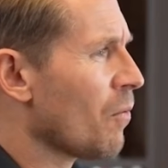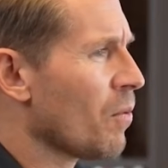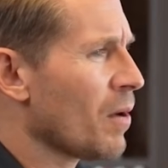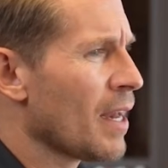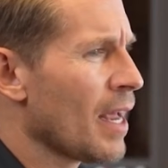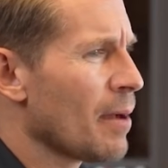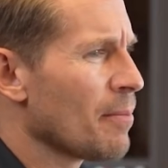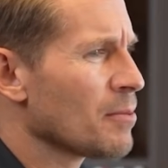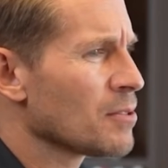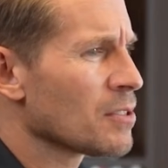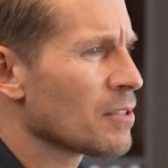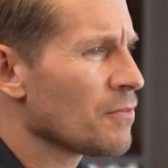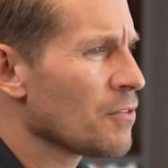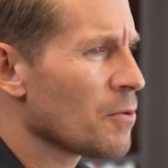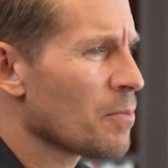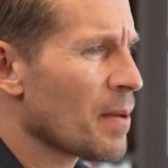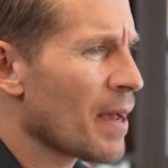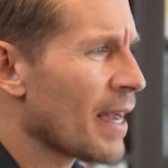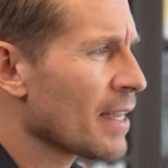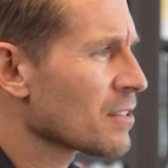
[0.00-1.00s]
What happens if
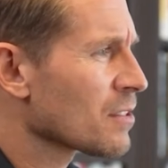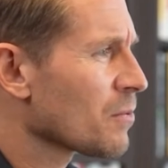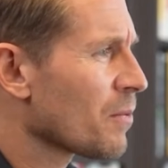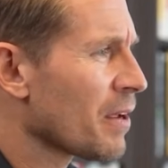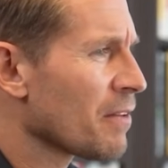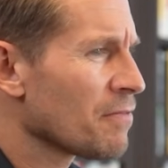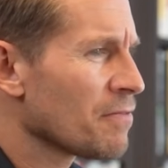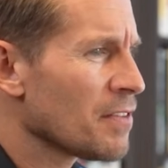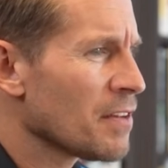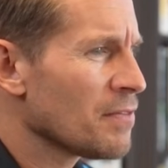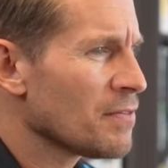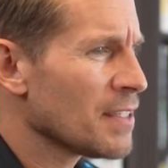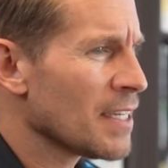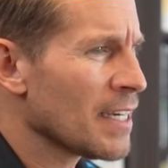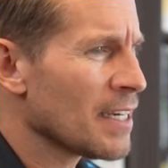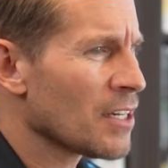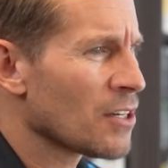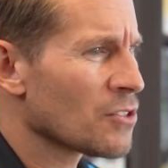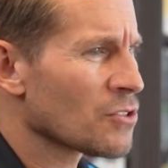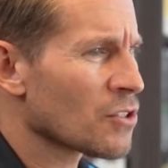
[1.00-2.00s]
you pass away
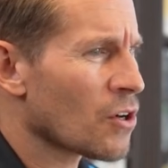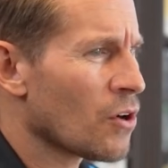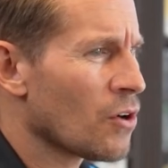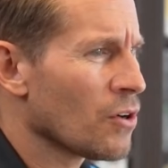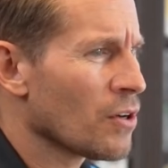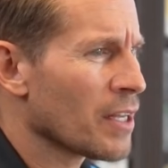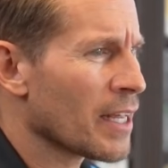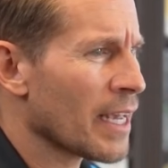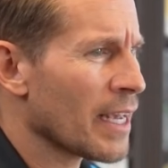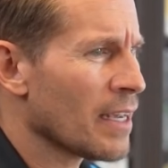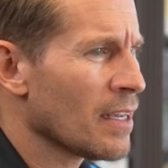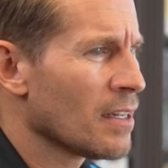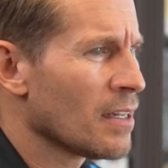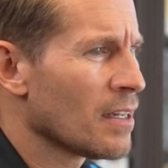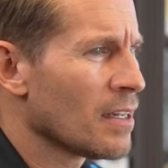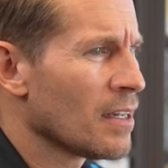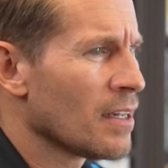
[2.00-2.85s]
15 years early